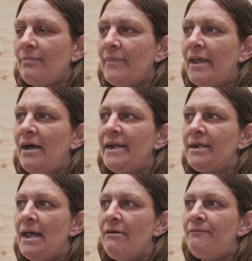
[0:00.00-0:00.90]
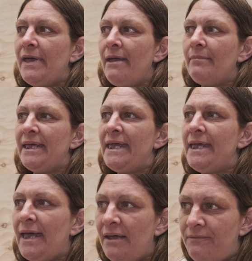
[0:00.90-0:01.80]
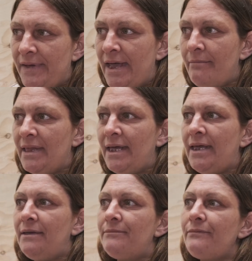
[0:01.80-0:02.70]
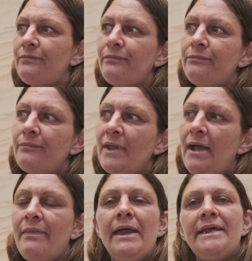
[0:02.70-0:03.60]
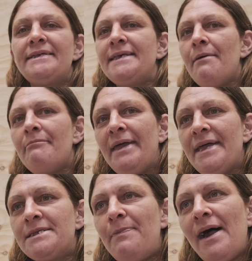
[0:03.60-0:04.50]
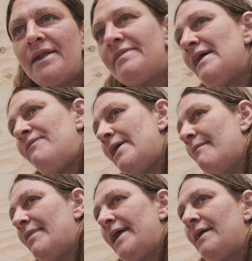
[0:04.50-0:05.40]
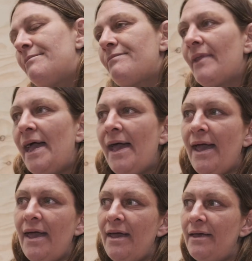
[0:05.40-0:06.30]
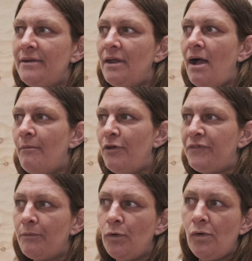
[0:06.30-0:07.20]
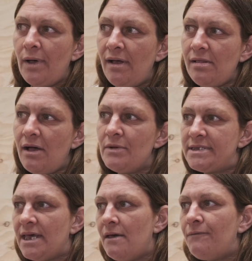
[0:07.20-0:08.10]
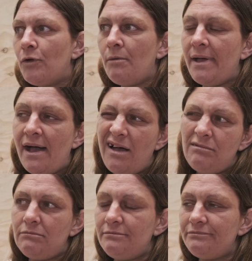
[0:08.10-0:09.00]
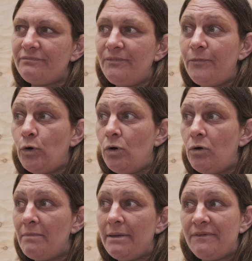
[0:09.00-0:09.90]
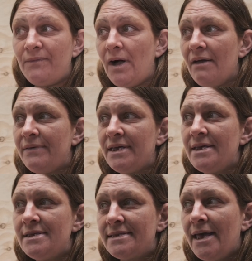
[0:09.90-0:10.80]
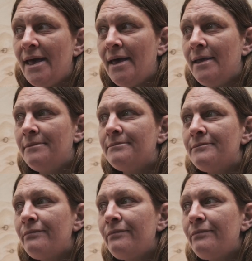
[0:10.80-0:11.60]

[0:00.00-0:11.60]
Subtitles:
that I didn't have family, he had family, and they'd accept me as part of their family. And I moved to Morwell. I was there for about 4, maybe 5 years, and